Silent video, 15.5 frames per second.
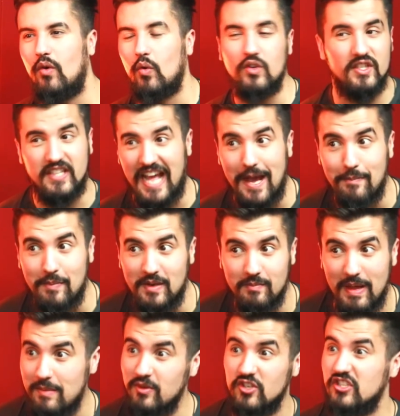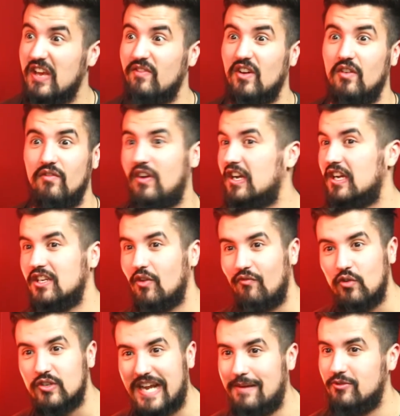or just happen, maybe just have a fucking
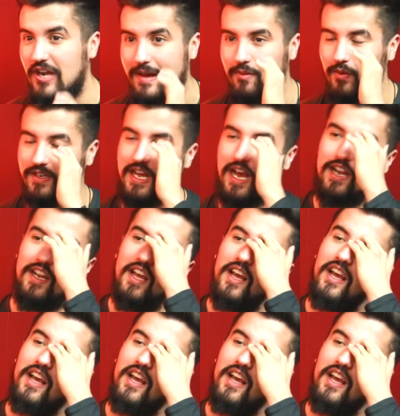full-time job or whatnot,